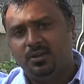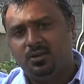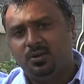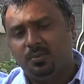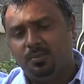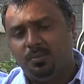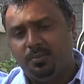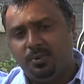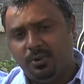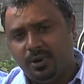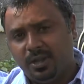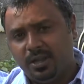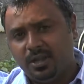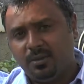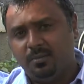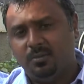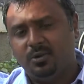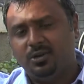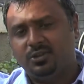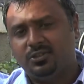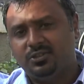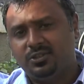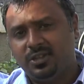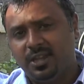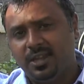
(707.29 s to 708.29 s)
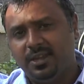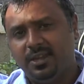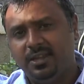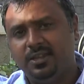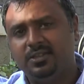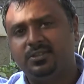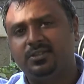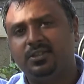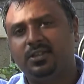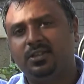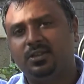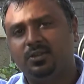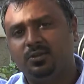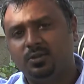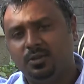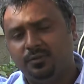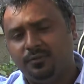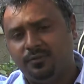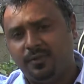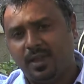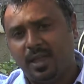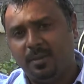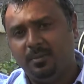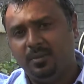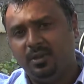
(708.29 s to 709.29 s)
to bring Mercedes into the
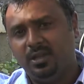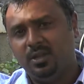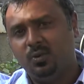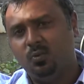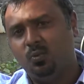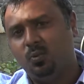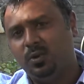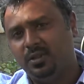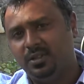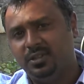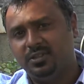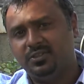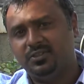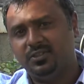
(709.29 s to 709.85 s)
family with the